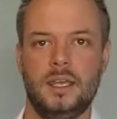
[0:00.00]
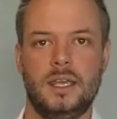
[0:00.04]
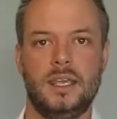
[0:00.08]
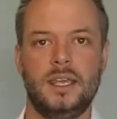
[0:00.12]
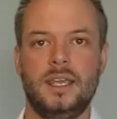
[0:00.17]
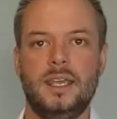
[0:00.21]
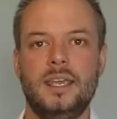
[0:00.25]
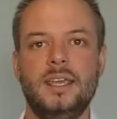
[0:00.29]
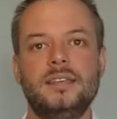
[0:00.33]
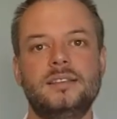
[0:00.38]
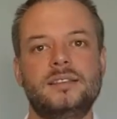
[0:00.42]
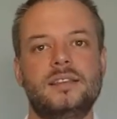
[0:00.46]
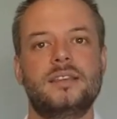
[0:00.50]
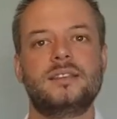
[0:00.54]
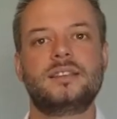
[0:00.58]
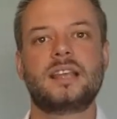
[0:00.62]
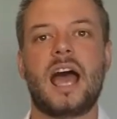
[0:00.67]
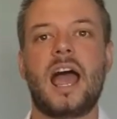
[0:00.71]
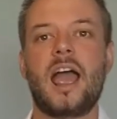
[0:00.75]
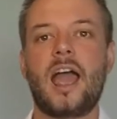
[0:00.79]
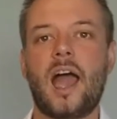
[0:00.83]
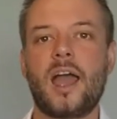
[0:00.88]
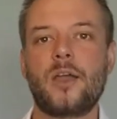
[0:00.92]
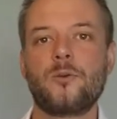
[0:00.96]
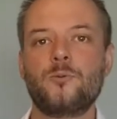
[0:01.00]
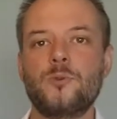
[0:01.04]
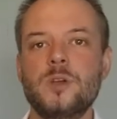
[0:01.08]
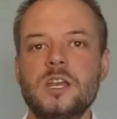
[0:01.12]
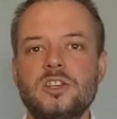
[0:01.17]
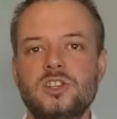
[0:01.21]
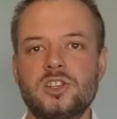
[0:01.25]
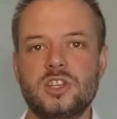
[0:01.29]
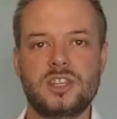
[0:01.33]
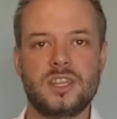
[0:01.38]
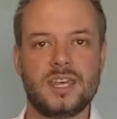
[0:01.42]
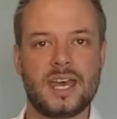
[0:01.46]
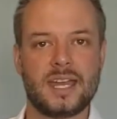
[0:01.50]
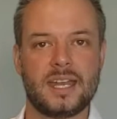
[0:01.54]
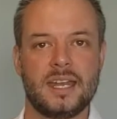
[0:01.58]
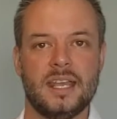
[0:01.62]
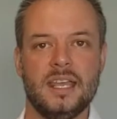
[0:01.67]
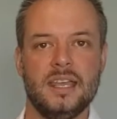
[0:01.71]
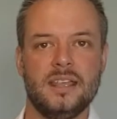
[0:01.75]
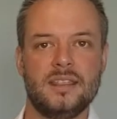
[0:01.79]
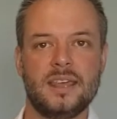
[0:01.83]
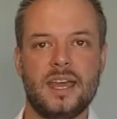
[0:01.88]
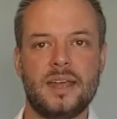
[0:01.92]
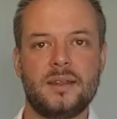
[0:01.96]
He says, I wish
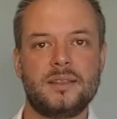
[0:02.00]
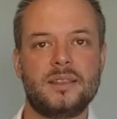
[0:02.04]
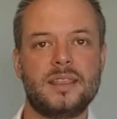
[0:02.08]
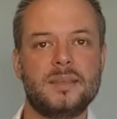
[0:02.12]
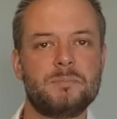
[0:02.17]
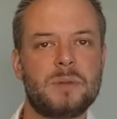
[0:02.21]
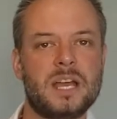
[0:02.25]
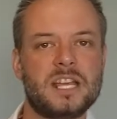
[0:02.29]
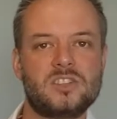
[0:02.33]
that